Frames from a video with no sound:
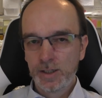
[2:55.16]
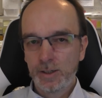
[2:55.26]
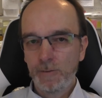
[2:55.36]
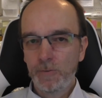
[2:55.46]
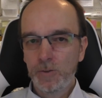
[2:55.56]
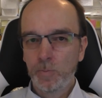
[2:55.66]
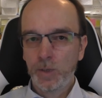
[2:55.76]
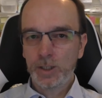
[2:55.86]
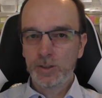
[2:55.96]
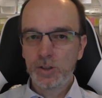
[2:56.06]
give
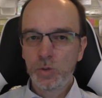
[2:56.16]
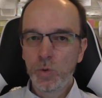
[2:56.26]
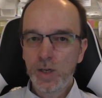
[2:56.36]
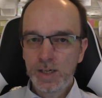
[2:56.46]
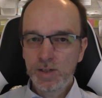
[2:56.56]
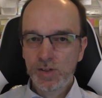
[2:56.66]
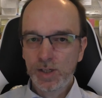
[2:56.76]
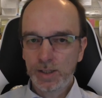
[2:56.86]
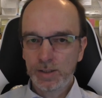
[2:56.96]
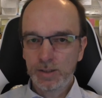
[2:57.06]
him a new
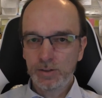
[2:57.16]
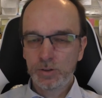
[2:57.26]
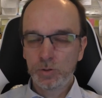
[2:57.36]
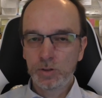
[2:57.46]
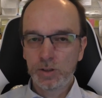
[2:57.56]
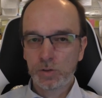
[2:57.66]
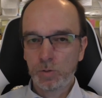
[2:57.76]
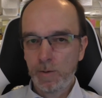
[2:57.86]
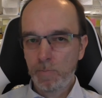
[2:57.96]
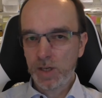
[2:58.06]
insight into the
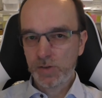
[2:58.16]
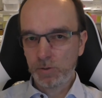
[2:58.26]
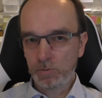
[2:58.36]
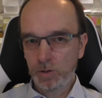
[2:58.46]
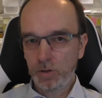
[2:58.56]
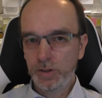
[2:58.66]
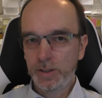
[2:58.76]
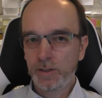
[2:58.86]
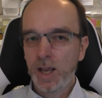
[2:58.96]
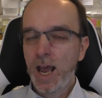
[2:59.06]
Scrum Master role
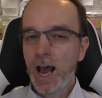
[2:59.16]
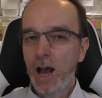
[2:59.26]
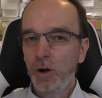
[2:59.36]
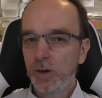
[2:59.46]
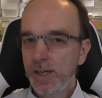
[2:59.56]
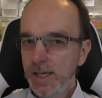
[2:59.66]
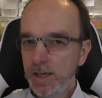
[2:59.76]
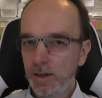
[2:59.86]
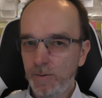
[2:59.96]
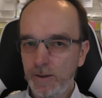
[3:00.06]
and how
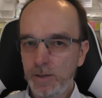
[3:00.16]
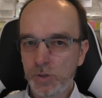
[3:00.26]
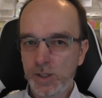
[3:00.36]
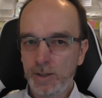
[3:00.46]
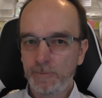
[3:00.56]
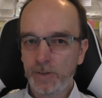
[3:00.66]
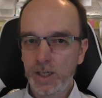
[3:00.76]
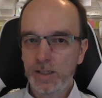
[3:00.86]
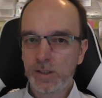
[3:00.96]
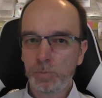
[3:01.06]
he himself
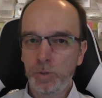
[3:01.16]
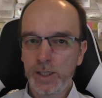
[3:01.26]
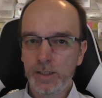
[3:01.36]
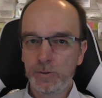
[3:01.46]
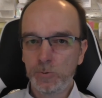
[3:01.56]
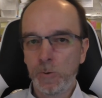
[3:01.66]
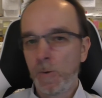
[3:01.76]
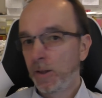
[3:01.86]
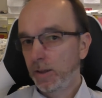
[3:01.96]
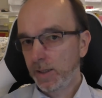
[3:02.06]
can explain it to,
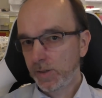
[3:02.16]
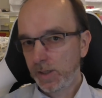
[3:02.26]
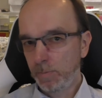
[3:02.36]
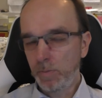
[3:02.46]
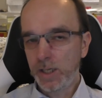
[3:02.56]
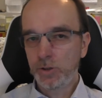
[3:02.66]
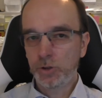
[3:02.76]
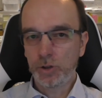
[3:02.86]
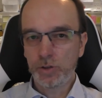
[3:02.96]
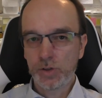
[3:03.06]
like I said,
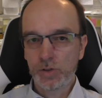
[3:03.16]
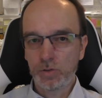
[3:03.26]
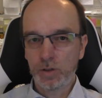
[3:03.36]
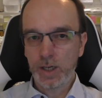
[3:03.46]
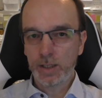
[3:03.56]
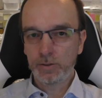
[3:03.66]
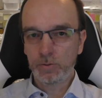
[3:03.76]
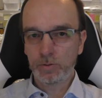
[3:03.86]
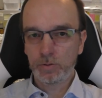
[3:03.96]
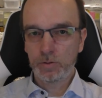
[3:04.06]
managers or other